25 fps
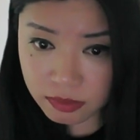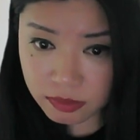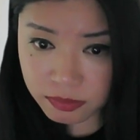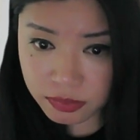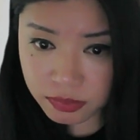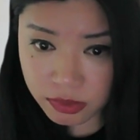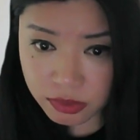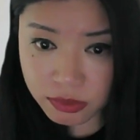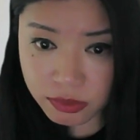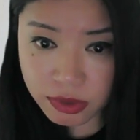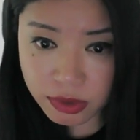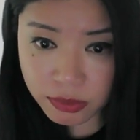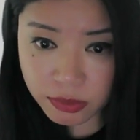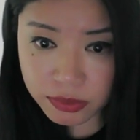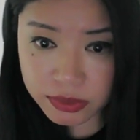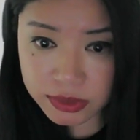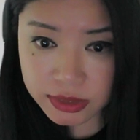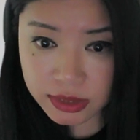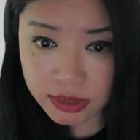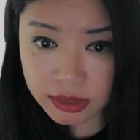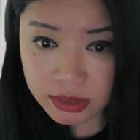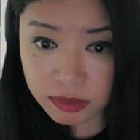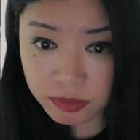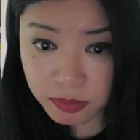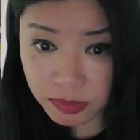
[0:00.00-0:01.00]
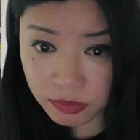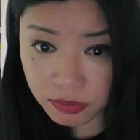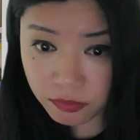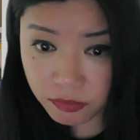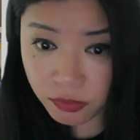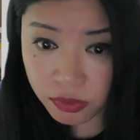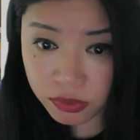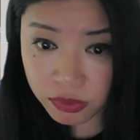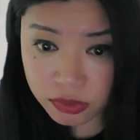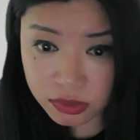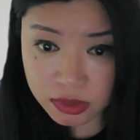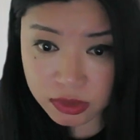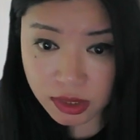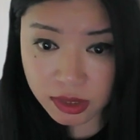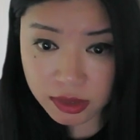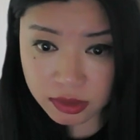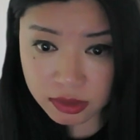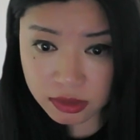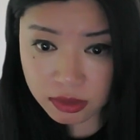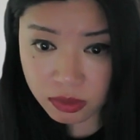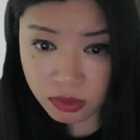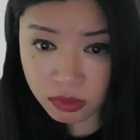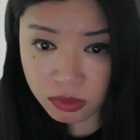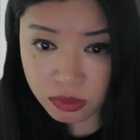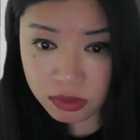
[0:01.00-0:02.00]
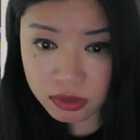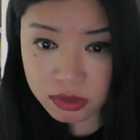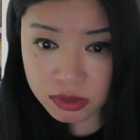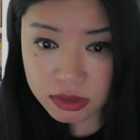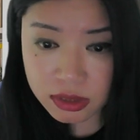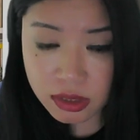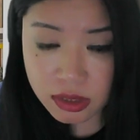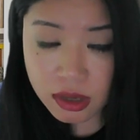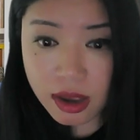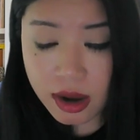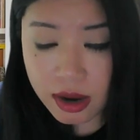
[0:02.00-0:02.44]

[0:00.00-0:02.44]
prerequisites before you take the course.